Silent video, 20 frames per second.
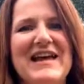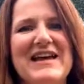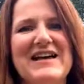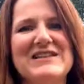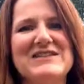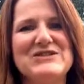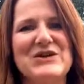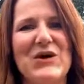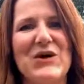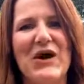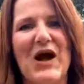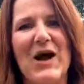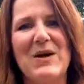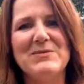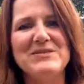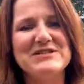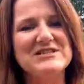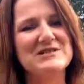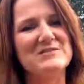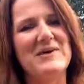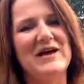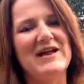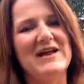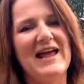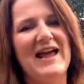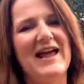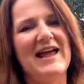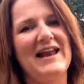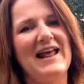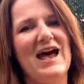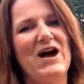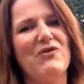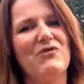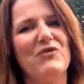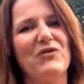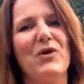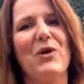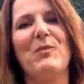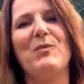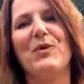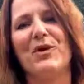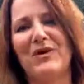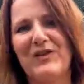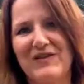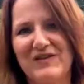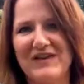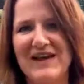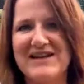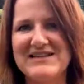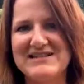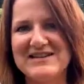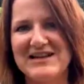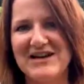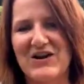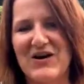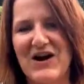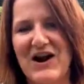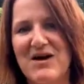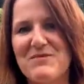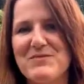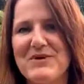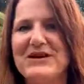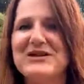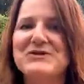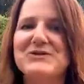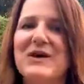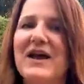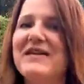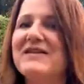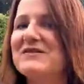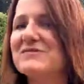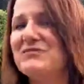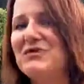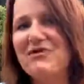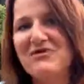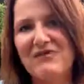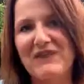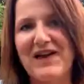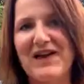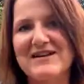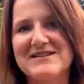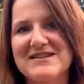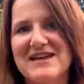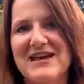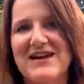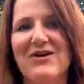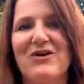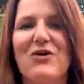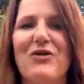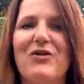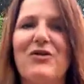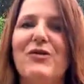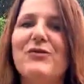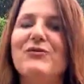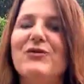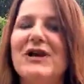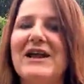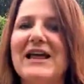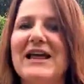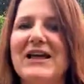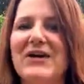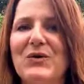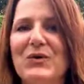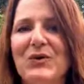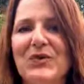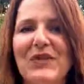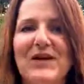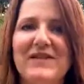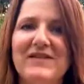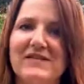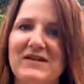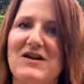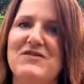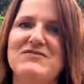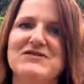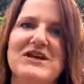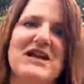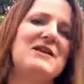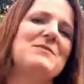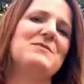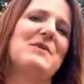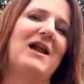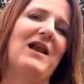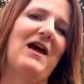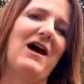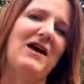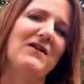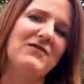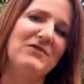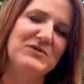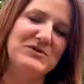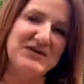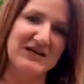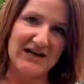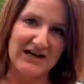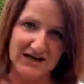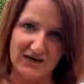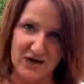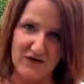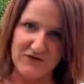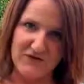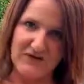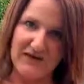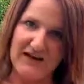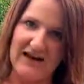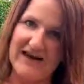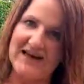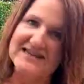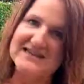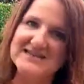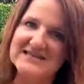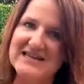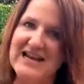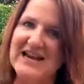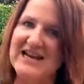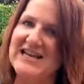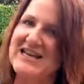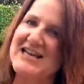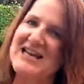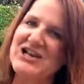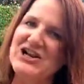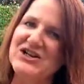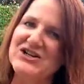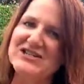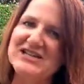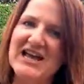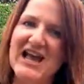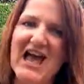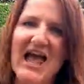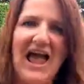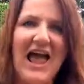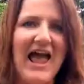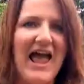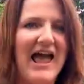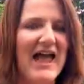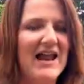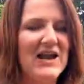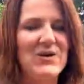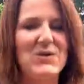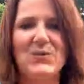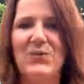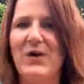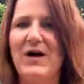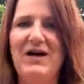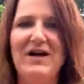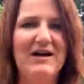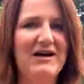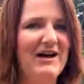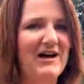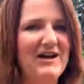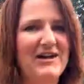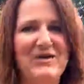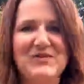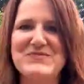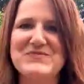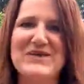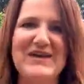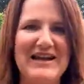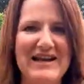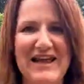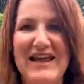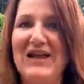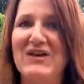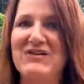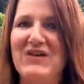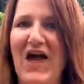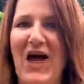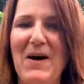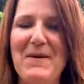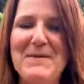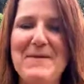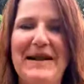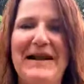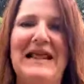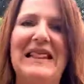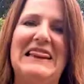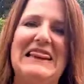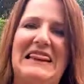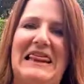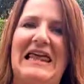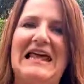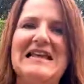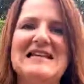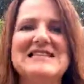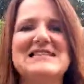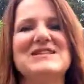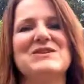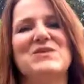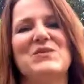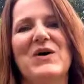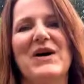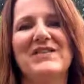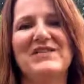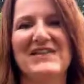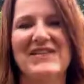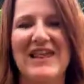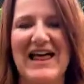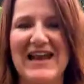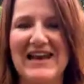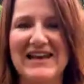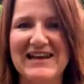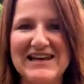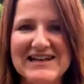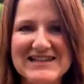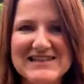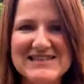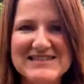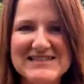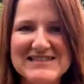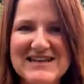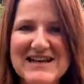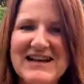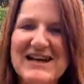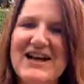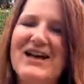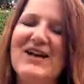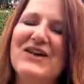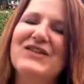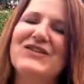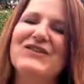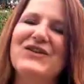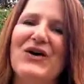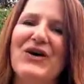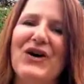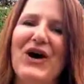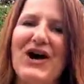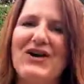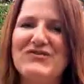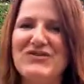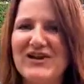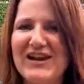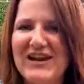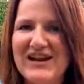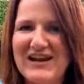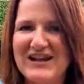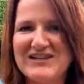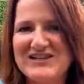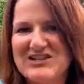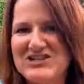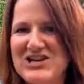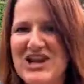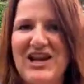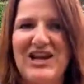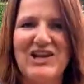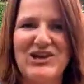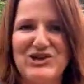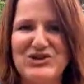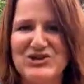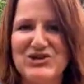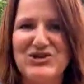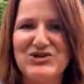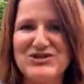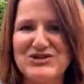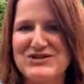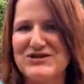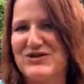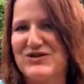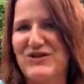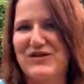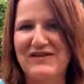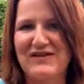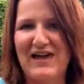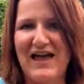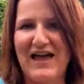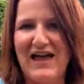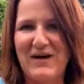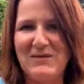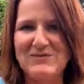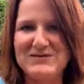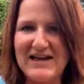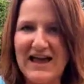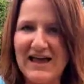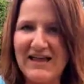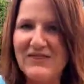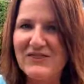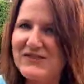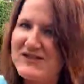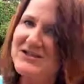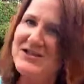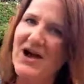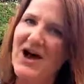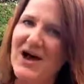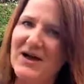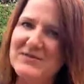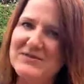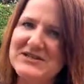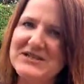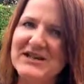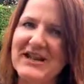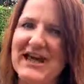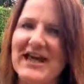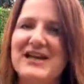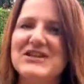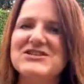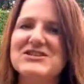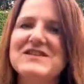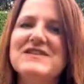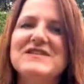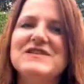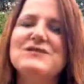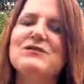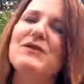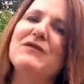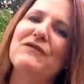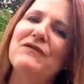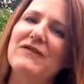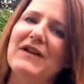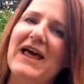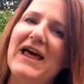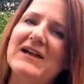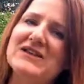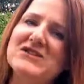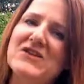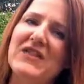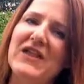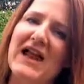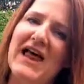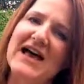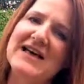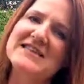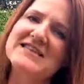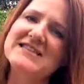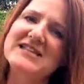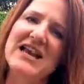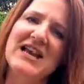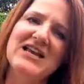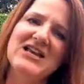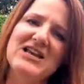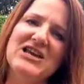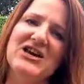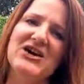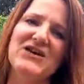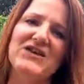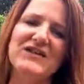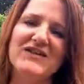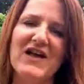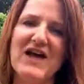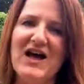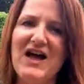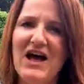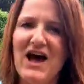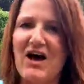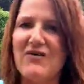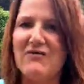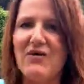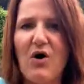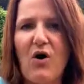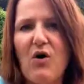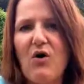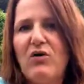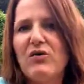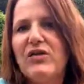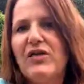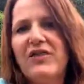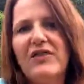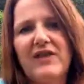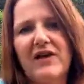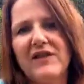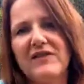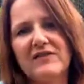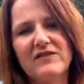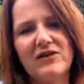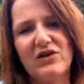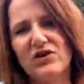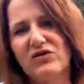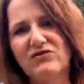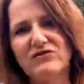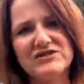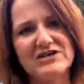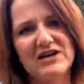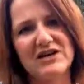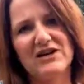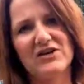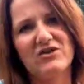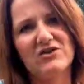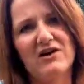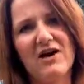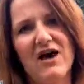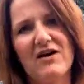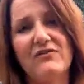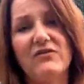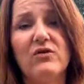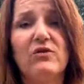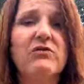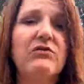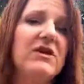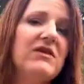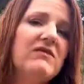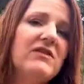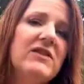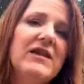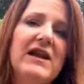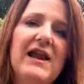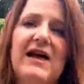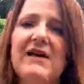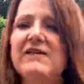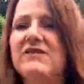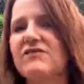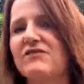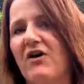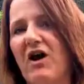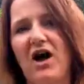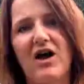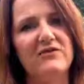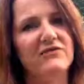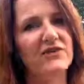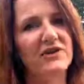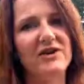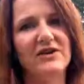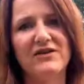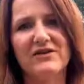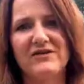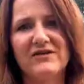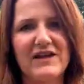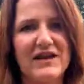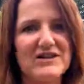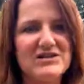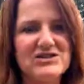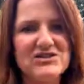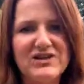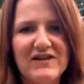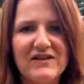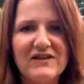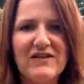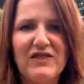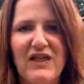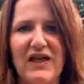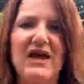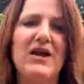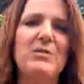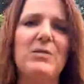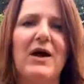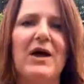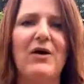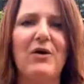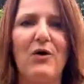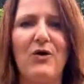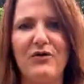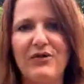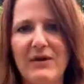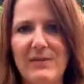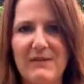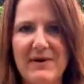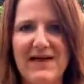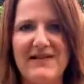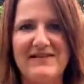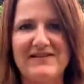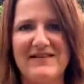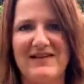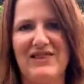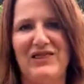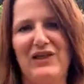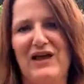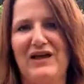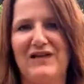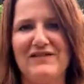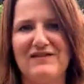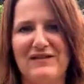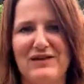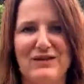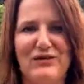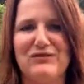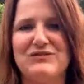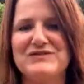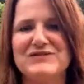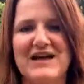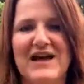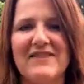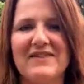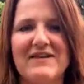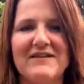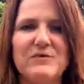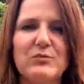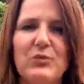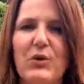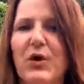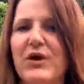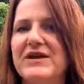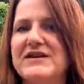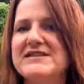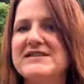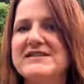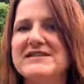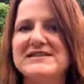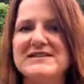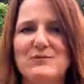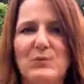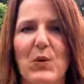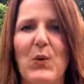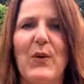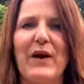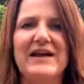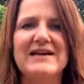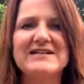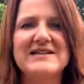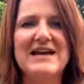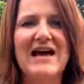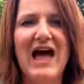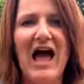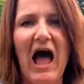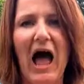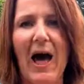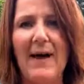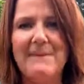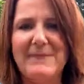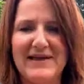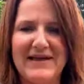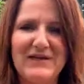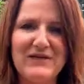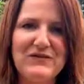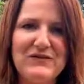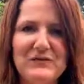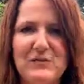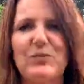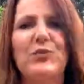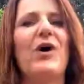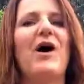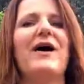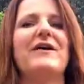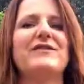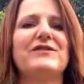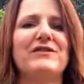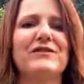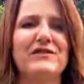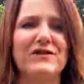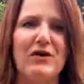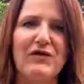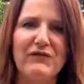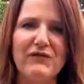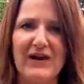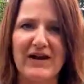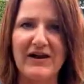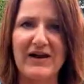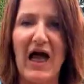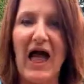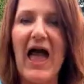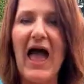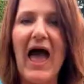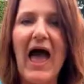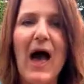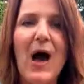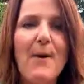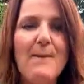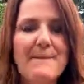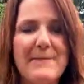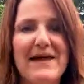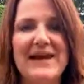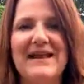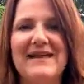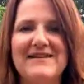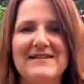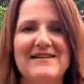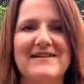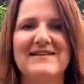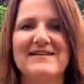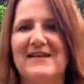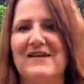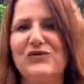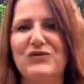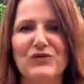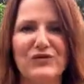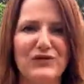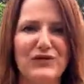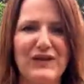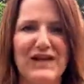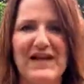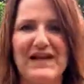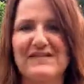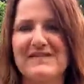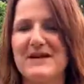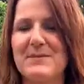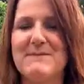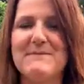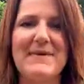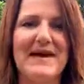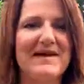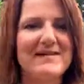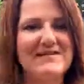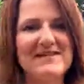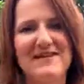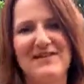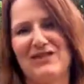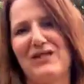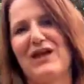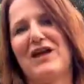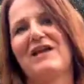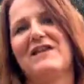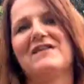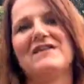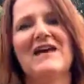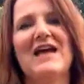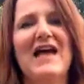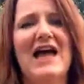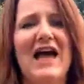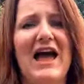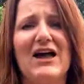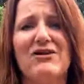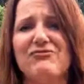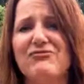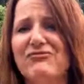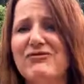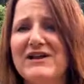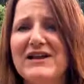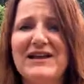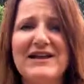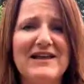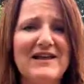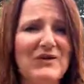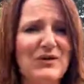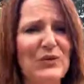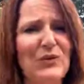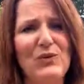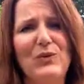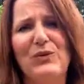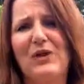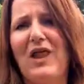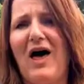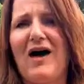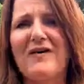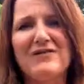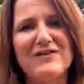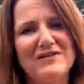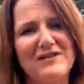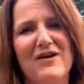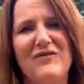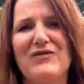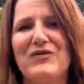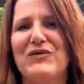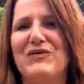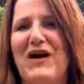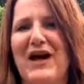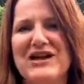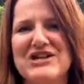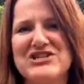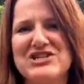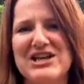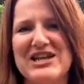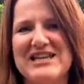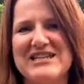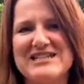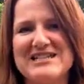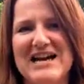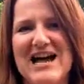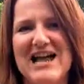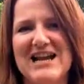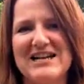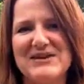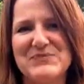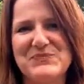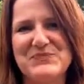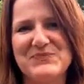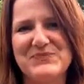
So I'm just about to head out for a birthday dinner, and I've been doing some reflecting on all the really cool things that I've done in my life, particularly over the last 10 years, and I couldn't believe how many things there was on that list. So I'd really like to challenge you to do the same. Take the time today just to reflect on the last 10 years of all the things that you've done in your life, or even the last 5 years, and just think about all the amazing things that you've done that's brought you to this point. I bet you'll surprise yourself at how many successful things and amazing things and really cool life stuff you've actually done.